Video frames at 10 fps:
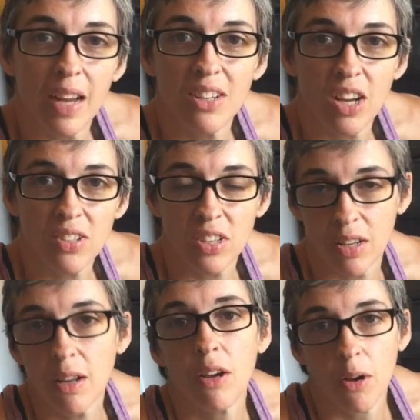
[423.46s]

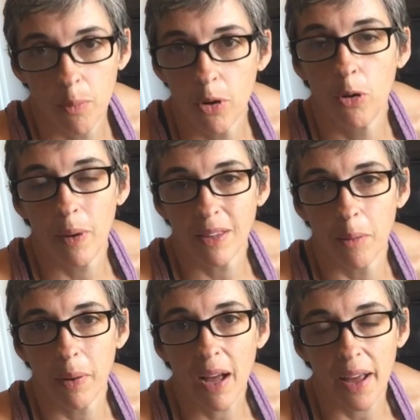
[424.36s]
digested poop at
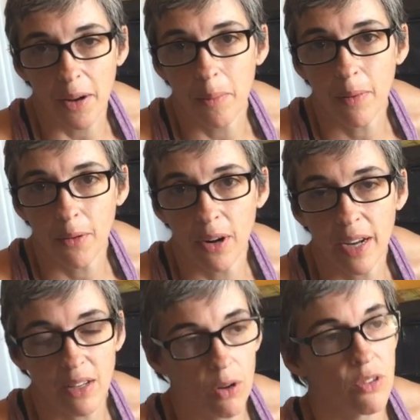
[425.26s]
the bottom, right?